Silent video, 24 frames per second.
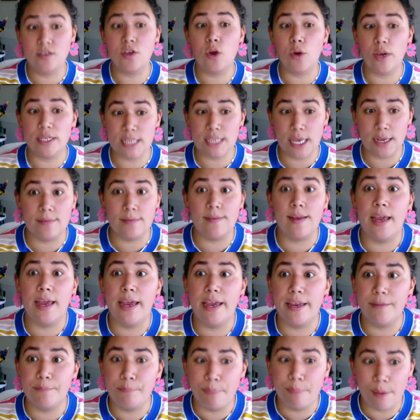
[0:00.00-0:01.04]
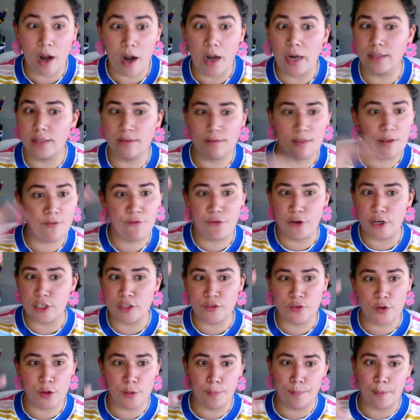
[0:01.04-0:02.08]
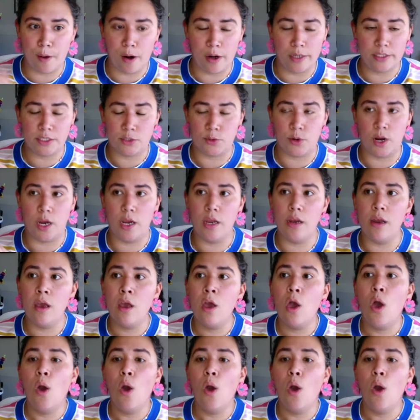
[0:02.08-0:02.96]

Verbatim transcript: So exactly. In part, the first few parts, right?